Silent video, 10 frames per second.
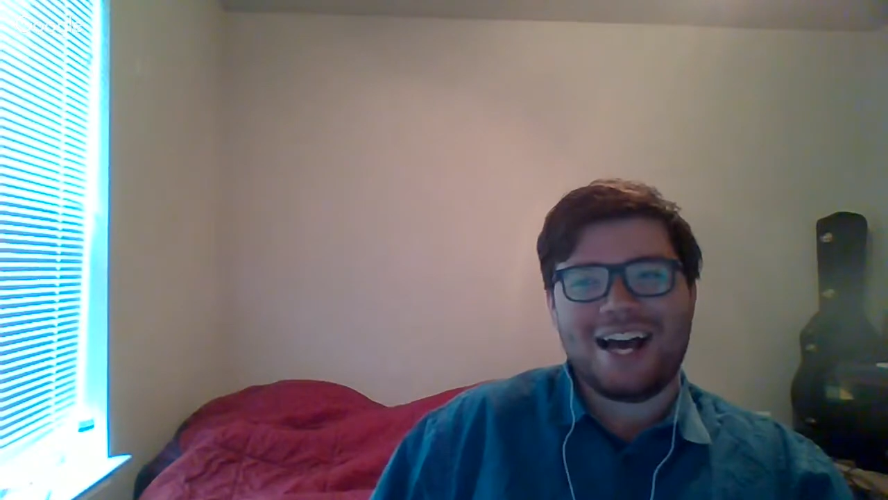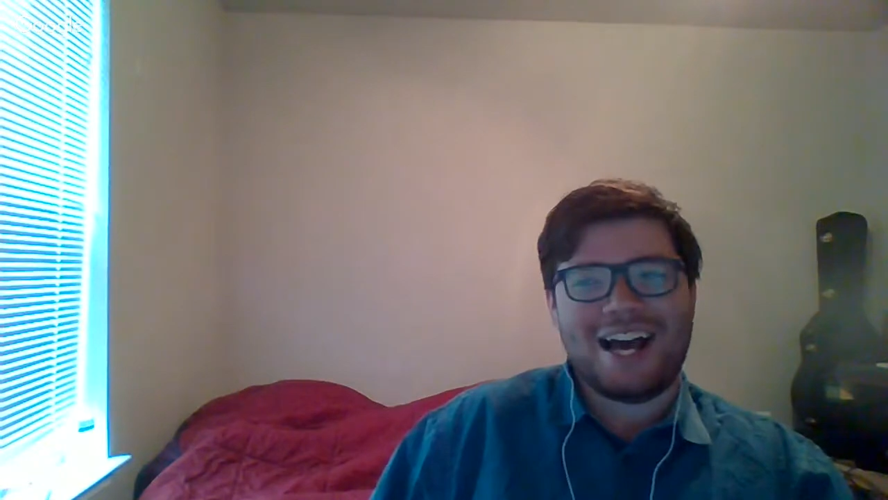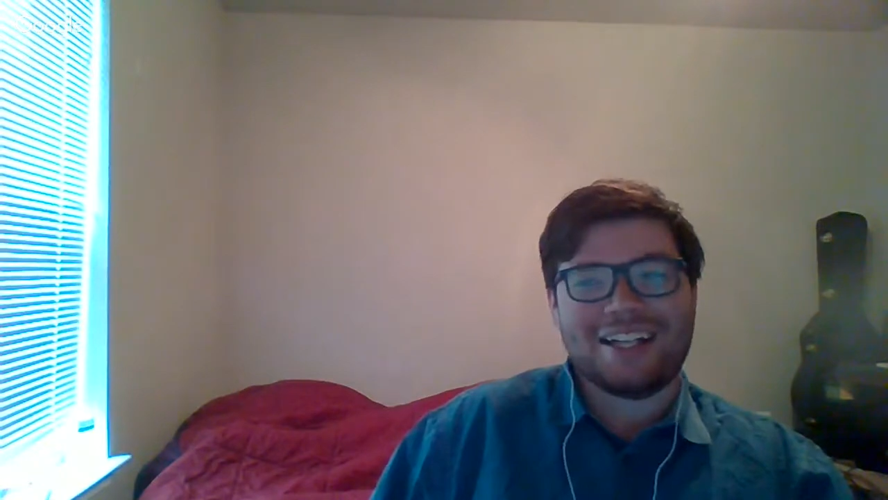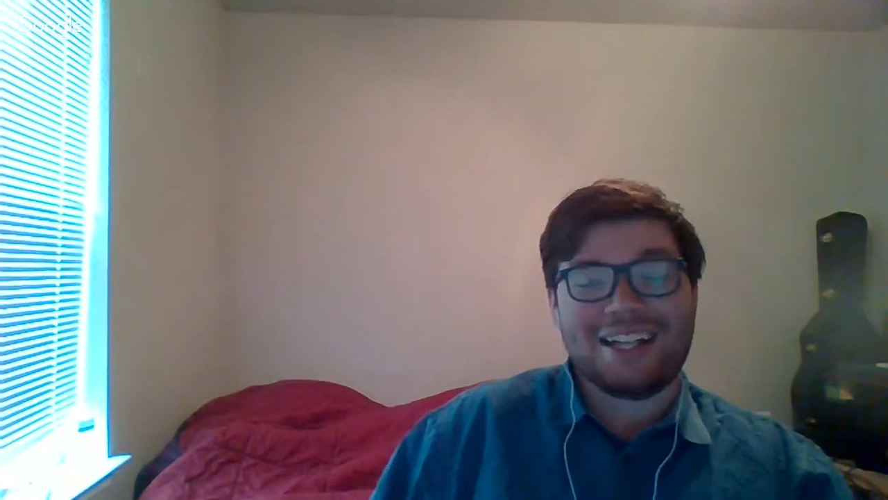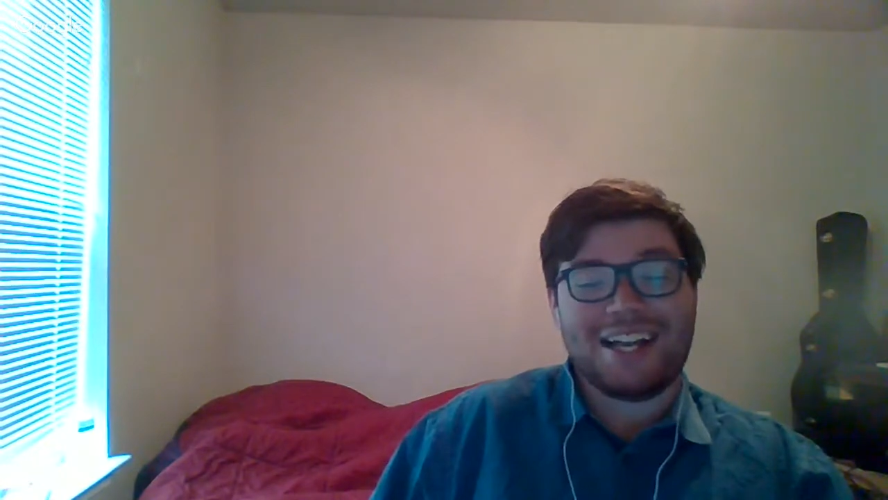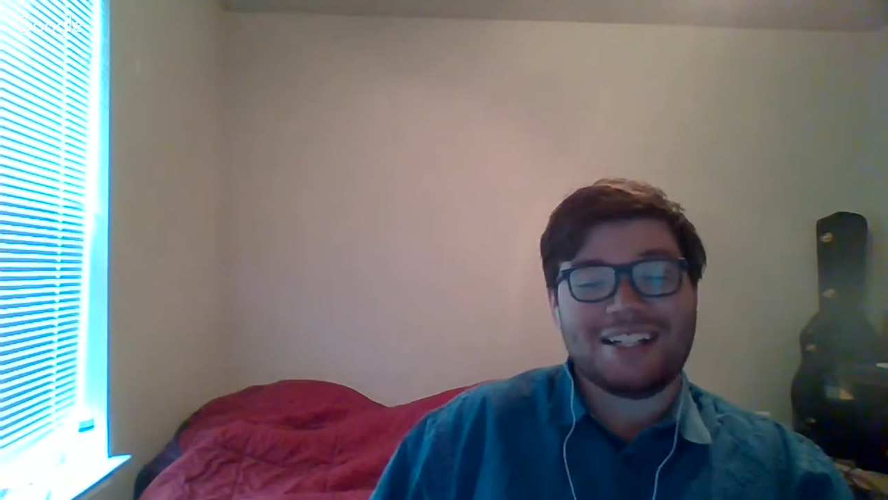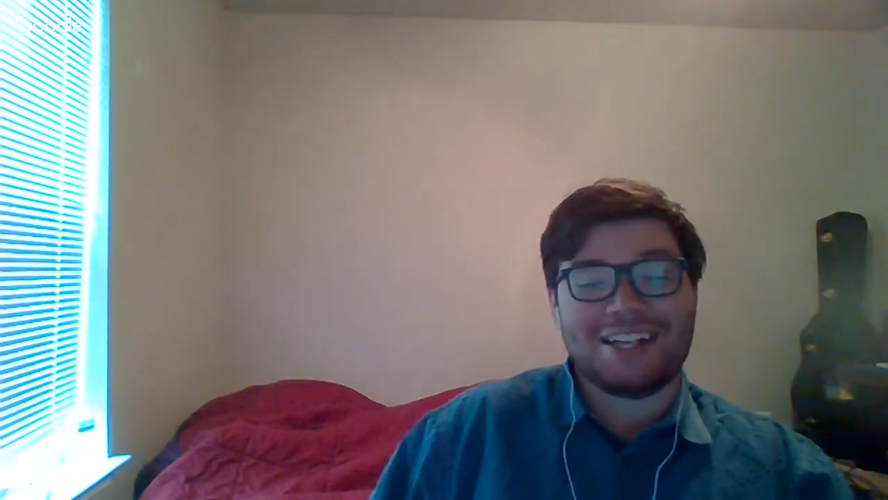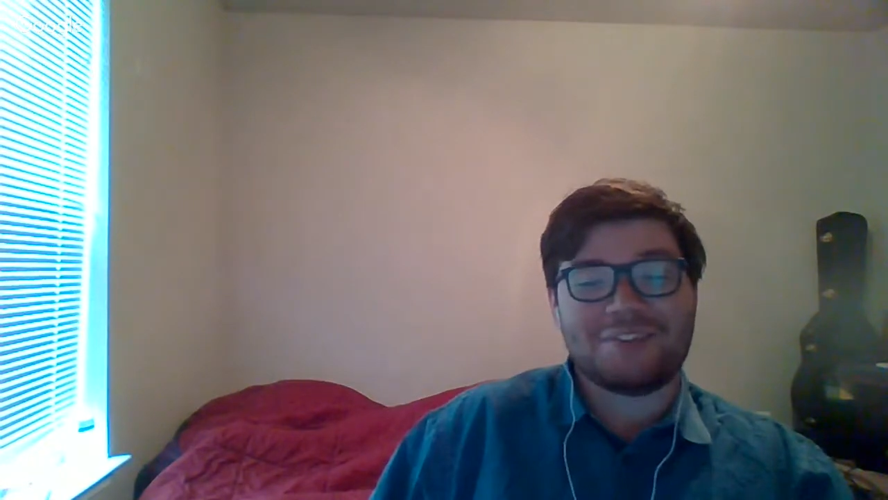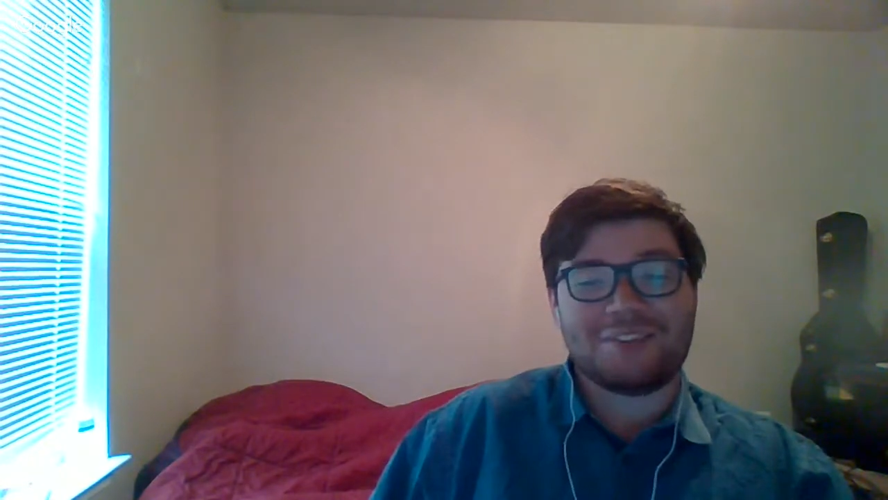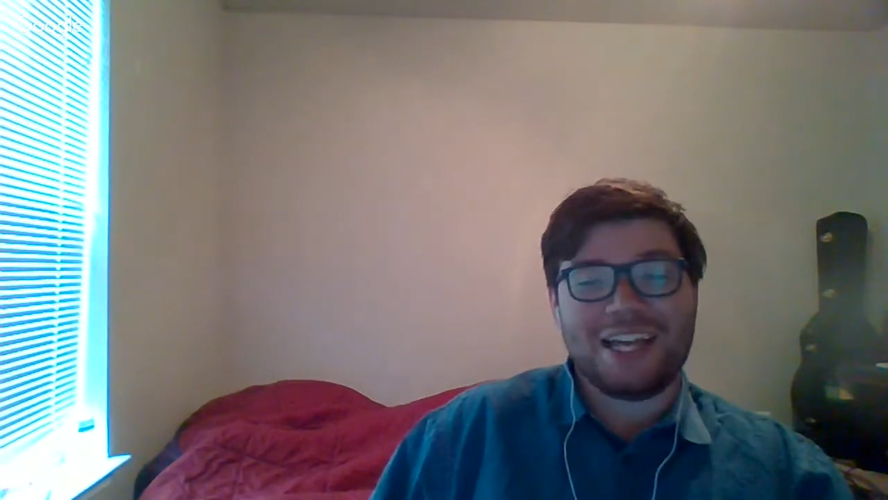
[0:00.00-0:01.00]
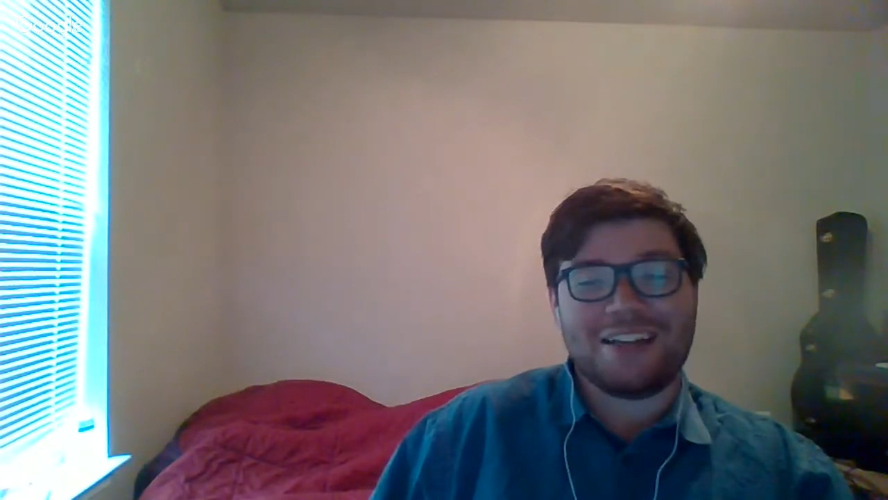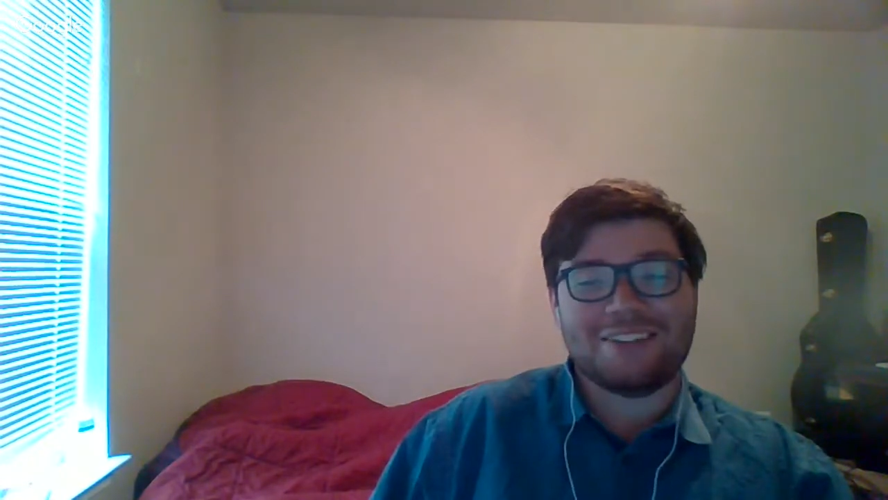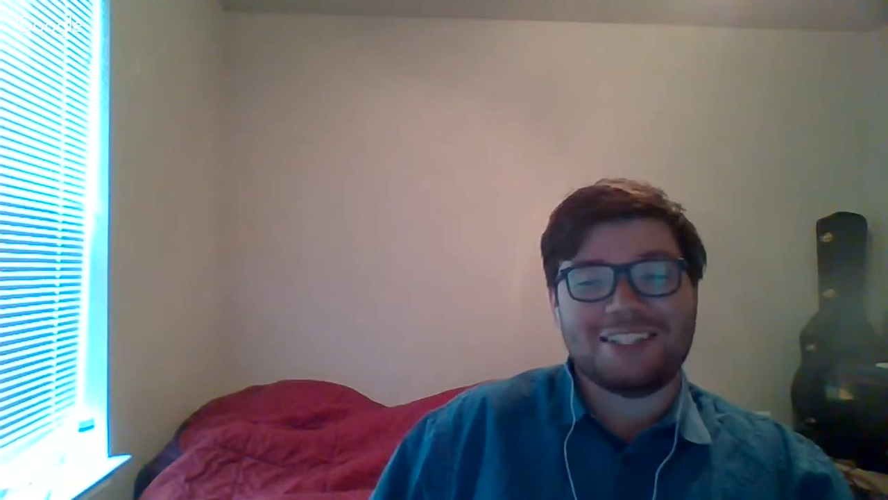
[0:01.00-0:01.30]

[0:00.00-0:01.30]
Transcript: I definitely haven't